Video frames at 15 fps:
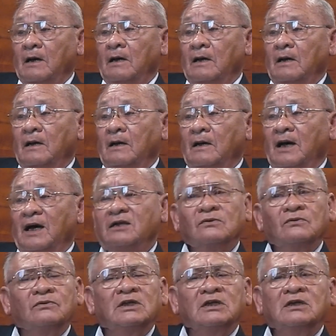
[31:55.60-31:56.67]
Uh, I
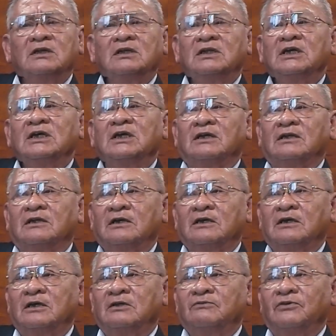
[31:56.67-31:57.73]
don't think he did.
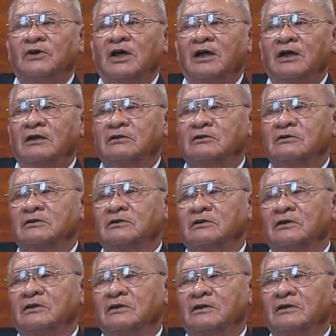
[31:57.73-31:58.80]
In fact,
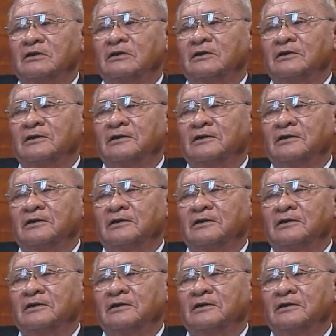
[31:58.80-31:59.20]
uh,